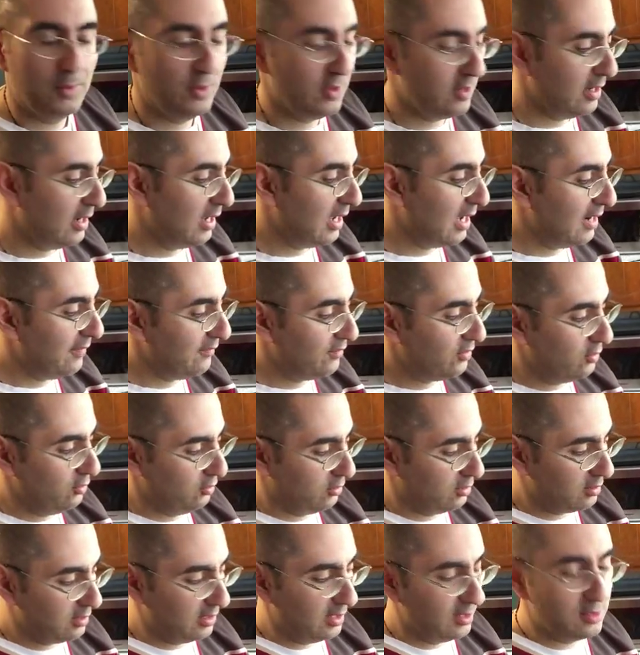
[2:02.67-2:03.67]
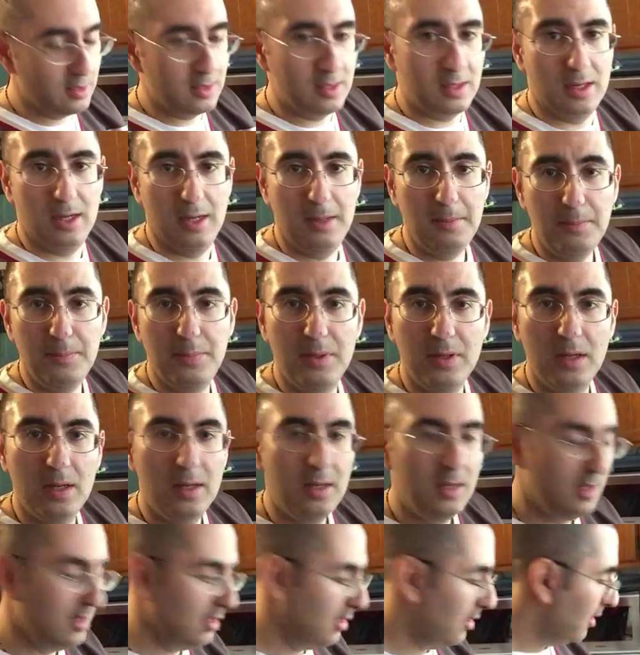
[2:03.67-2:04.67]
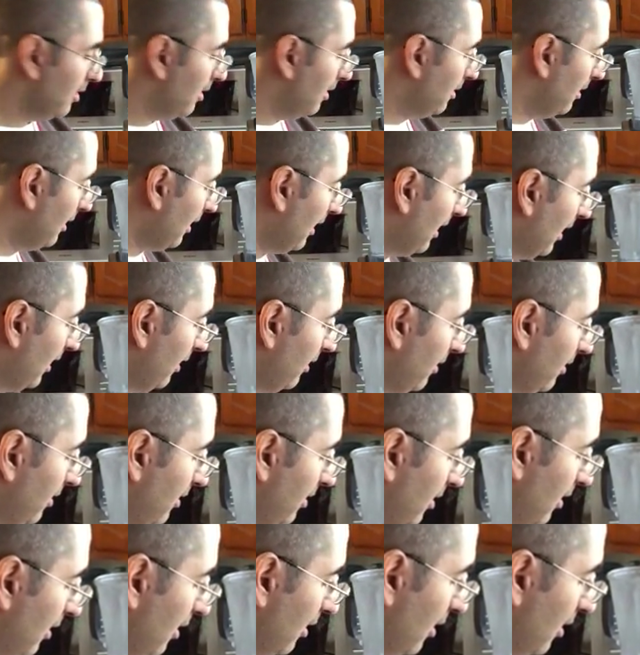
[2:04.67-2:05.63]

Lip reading: I'm going to have to slice it up. And